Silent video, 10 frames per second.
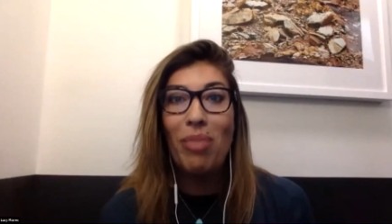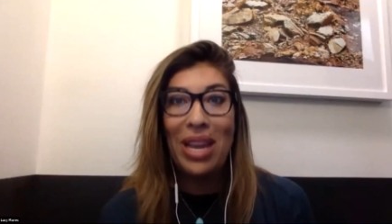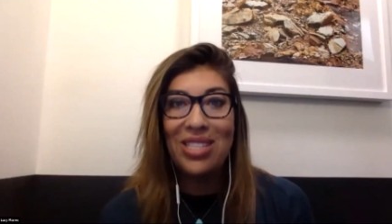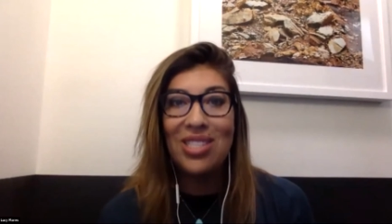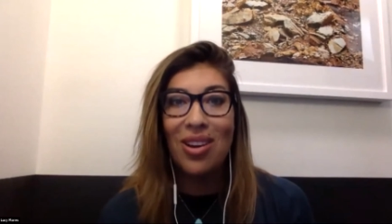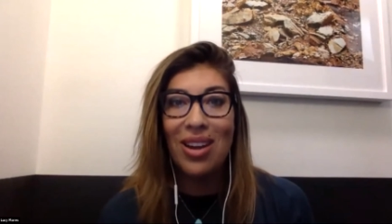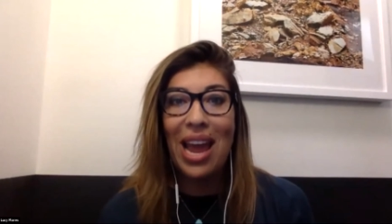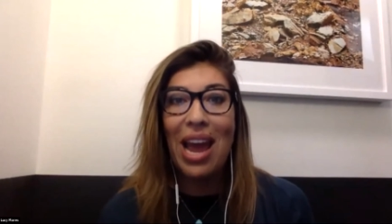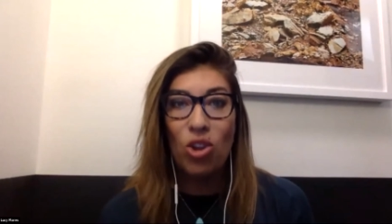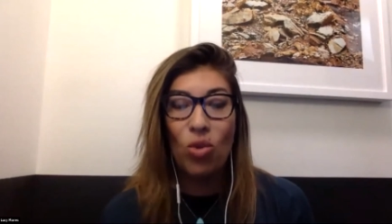based on
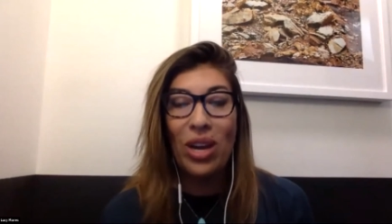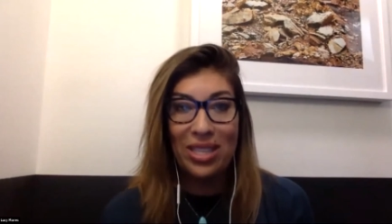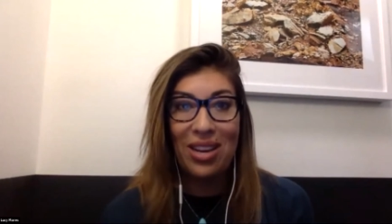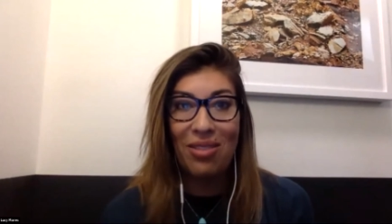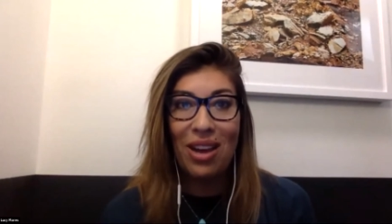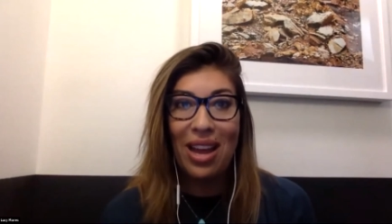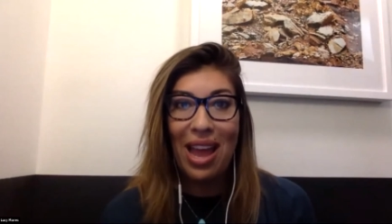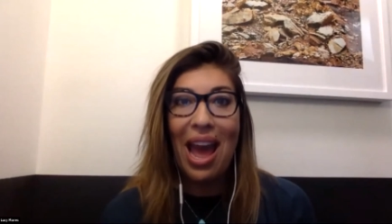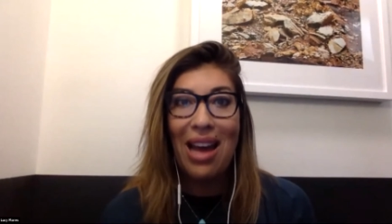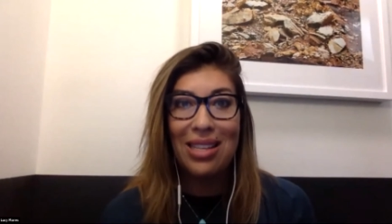how you identify
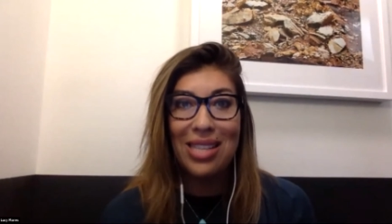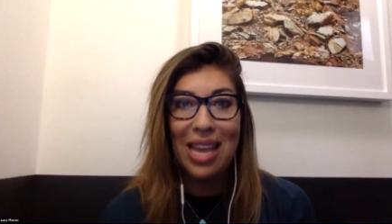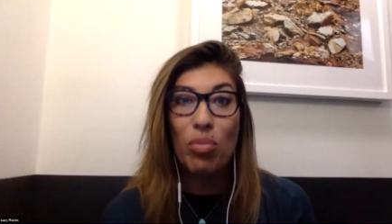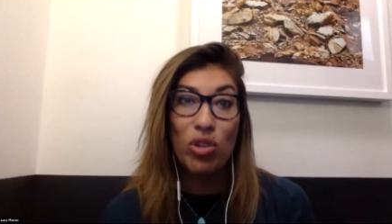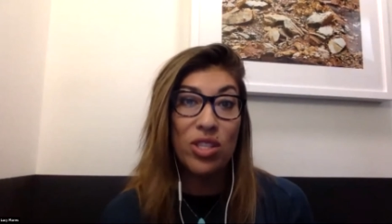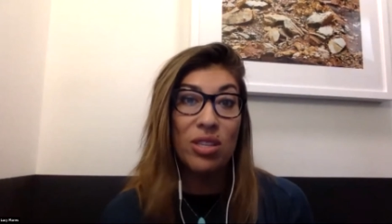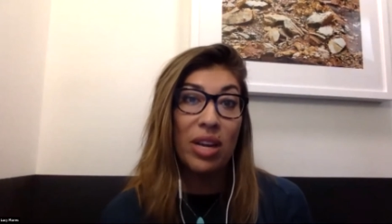as a person of